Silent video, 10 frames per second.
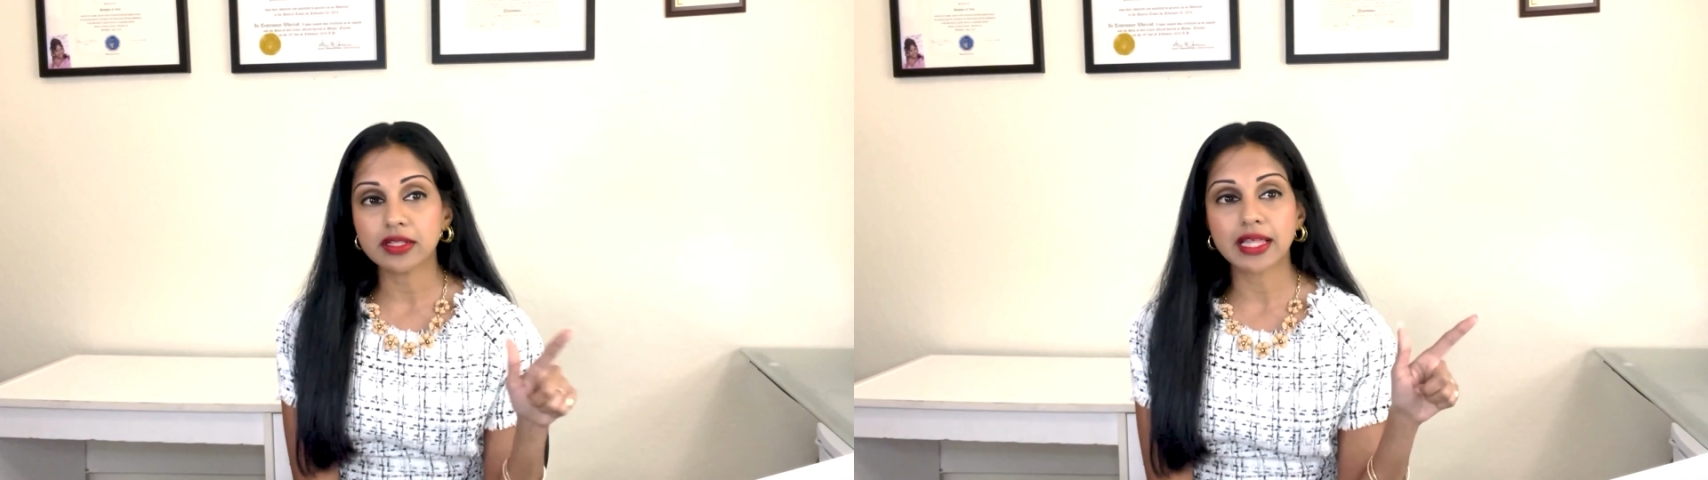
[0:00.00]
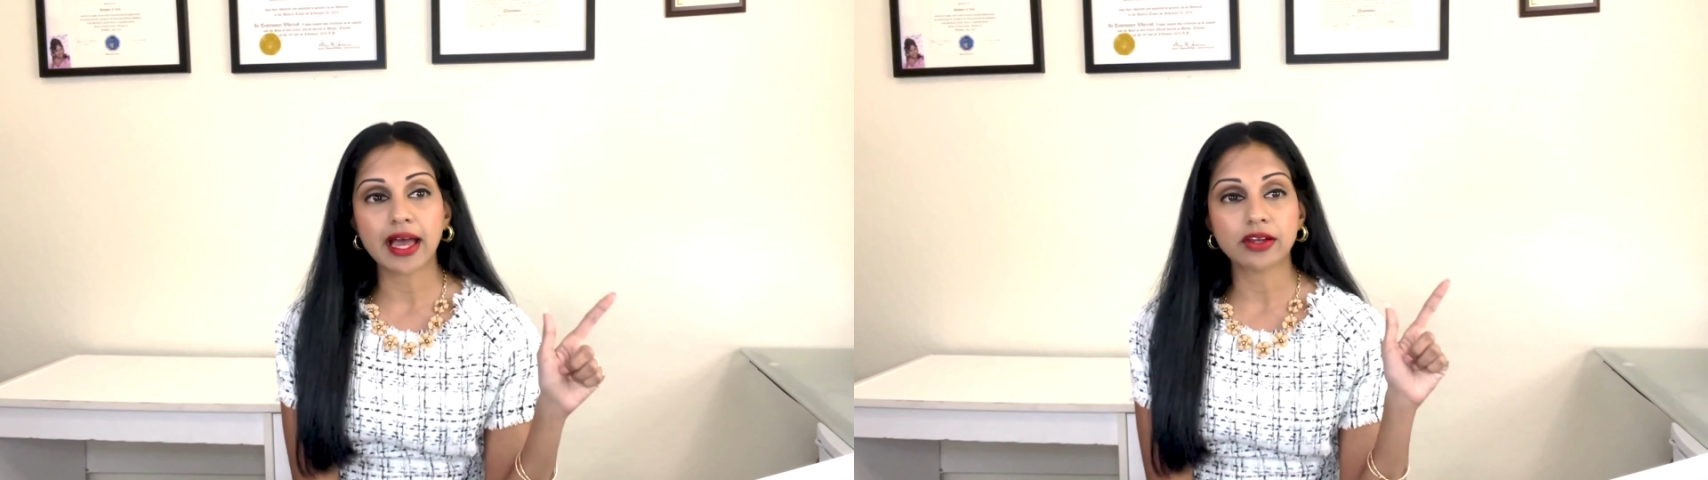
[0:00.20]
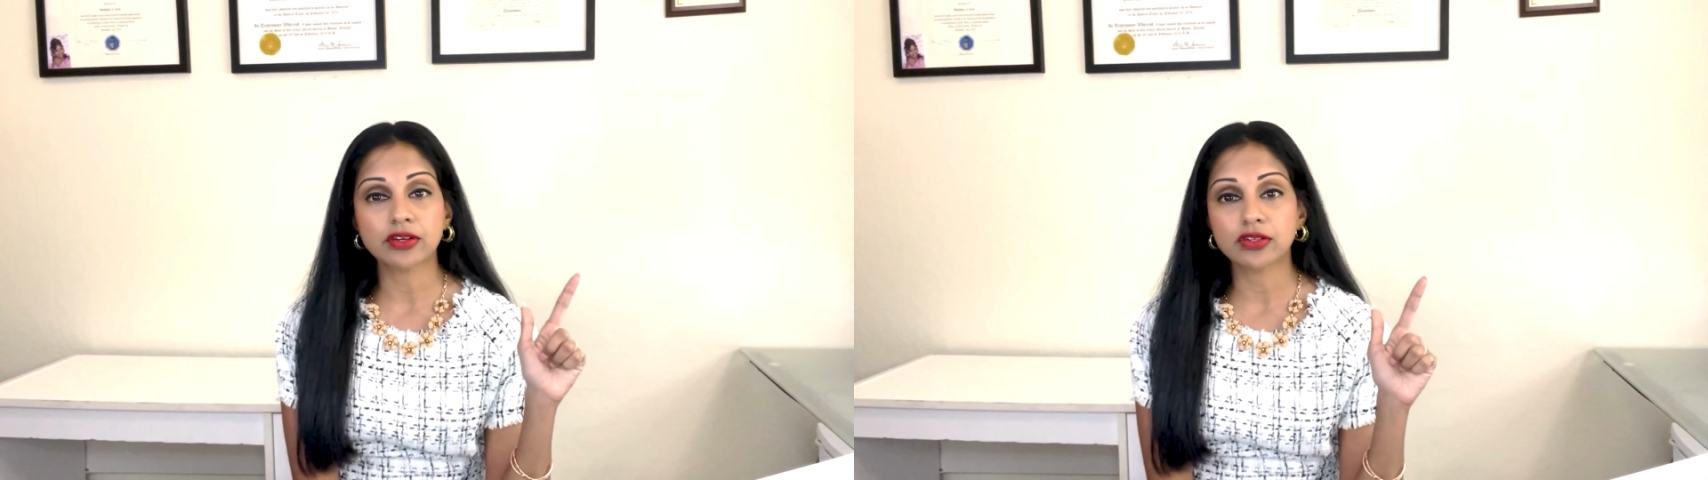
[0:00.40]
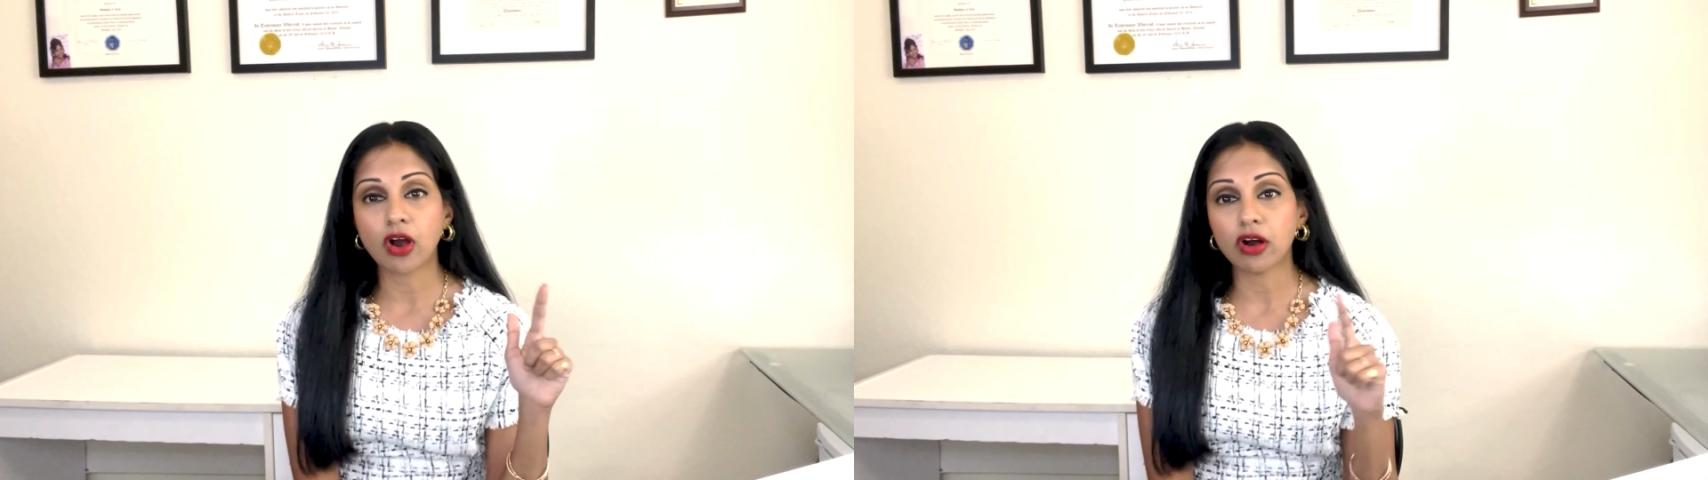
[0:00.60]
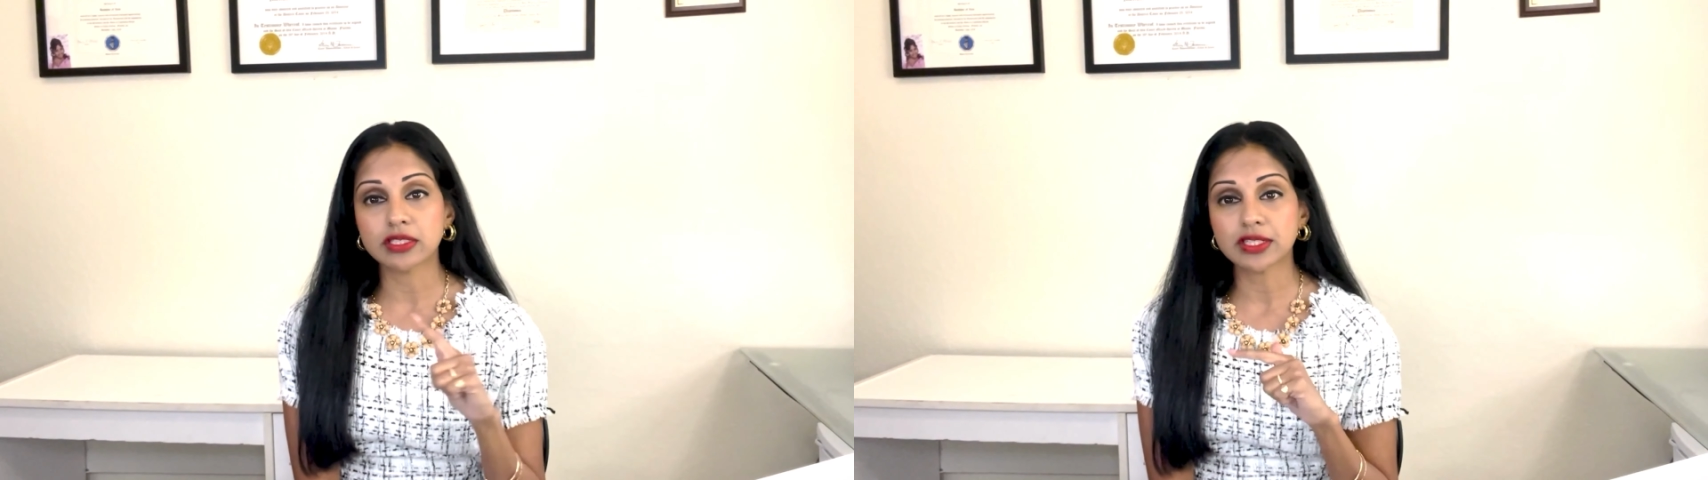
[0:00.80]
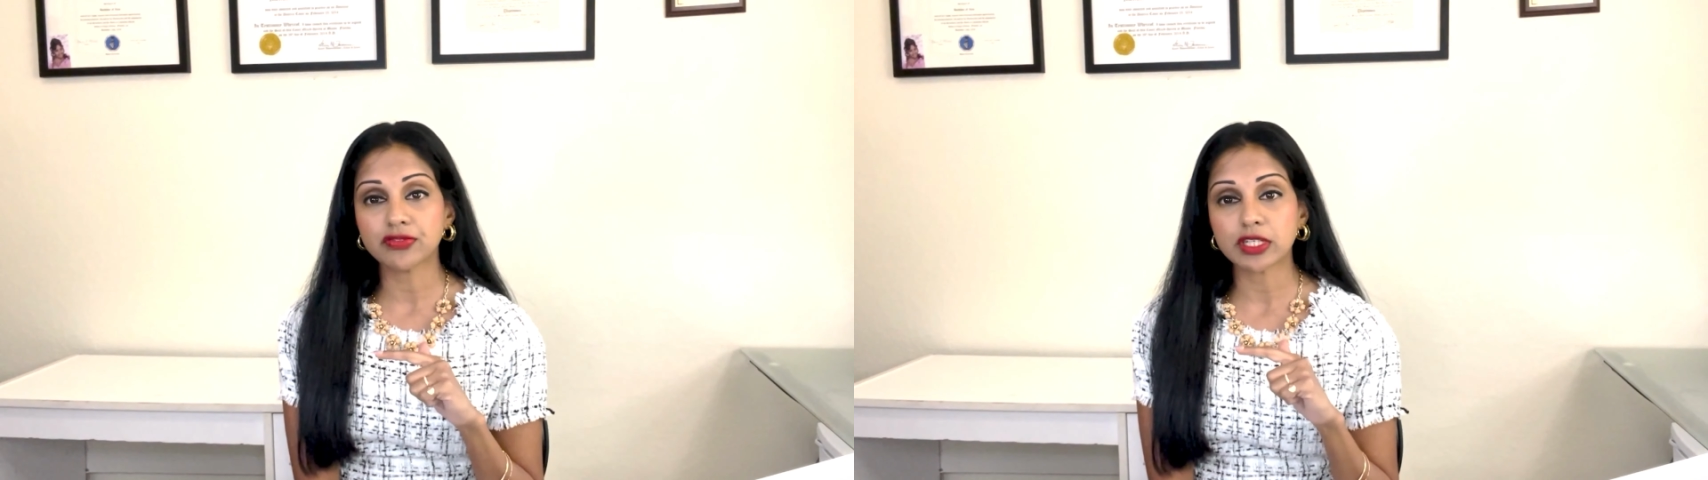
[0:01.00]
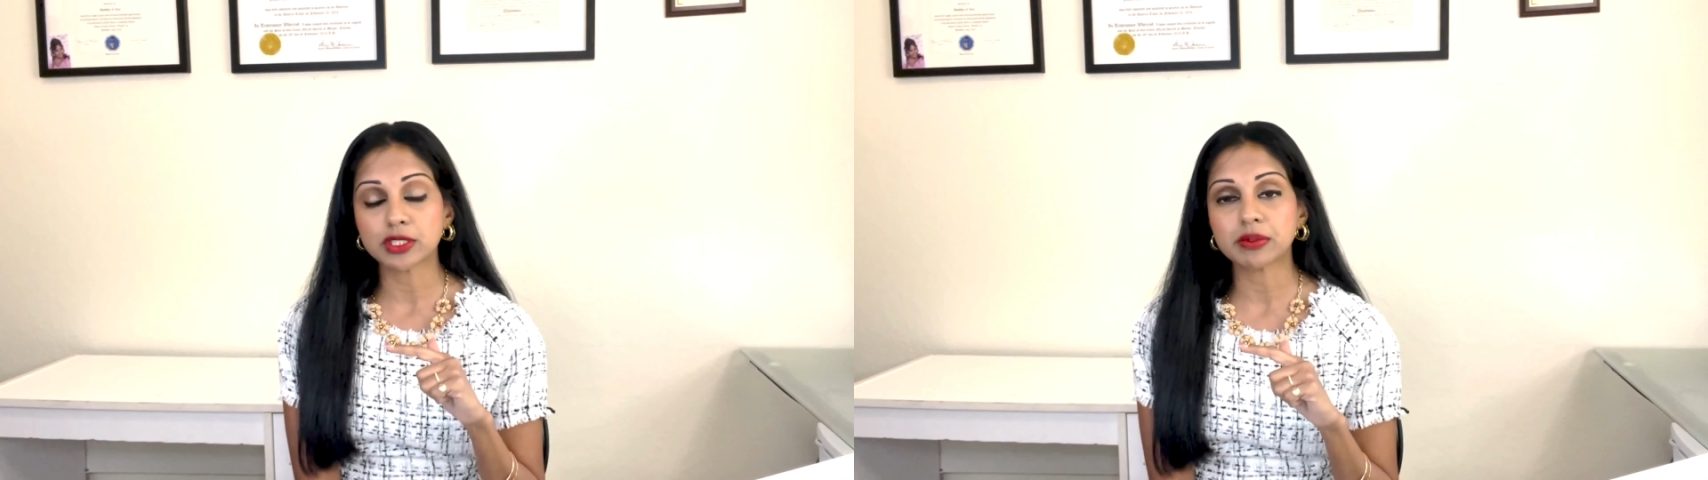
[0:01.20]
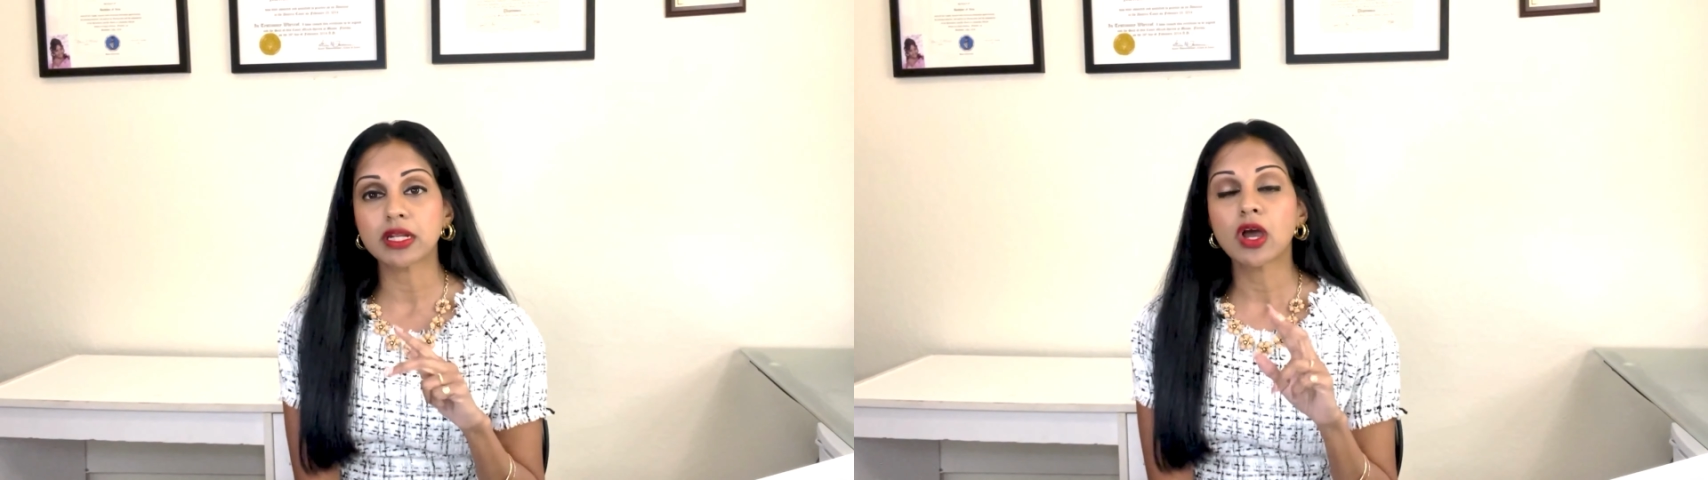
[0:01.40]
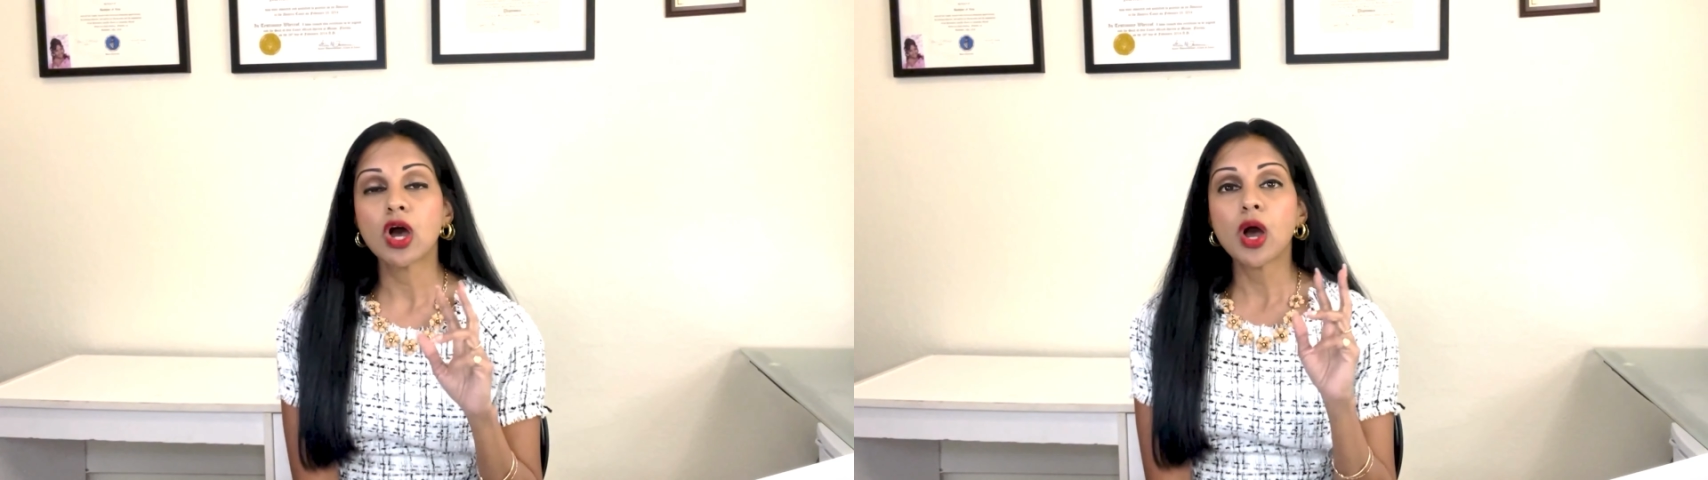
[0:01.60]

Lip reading: that could cause infringement,